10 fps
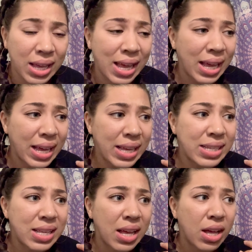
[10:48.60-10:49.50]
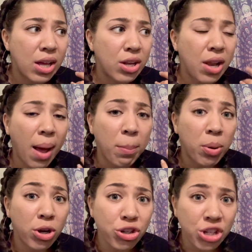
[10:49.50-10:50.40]
He's not
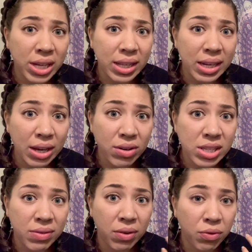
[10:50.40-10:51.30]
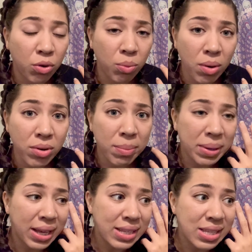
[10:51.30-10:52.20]
pushing the narrative of Corona
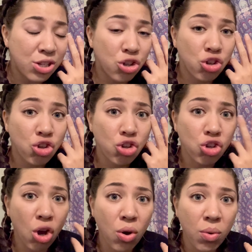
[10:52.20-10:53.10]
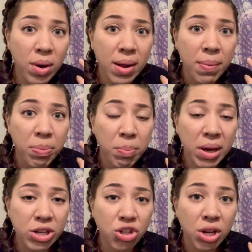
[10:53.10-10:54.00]
because it's so
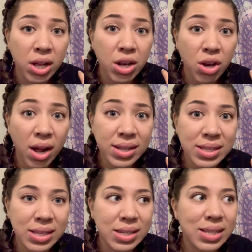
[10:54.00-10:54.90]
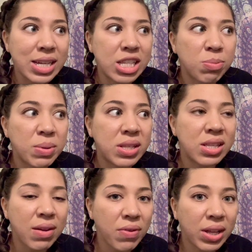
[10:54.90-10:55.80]
much nonsense. He's
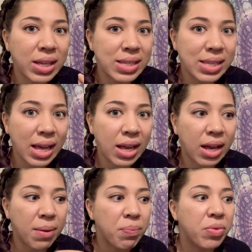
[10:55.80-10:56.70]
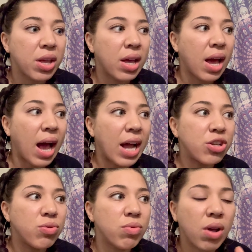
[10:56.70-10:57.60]
specifically saying, I do
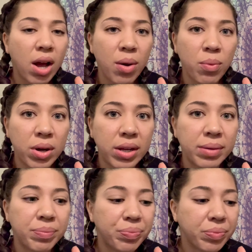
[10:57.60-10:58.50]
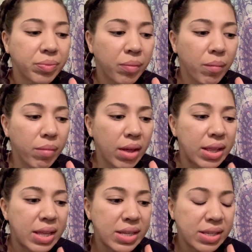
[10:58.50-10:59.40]
not want
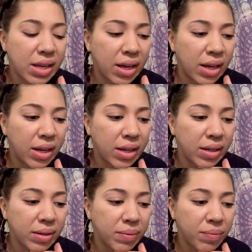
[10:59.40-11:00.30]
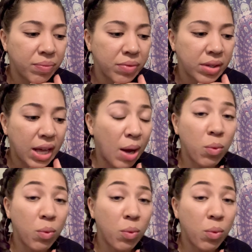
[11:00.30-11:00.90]
this, I will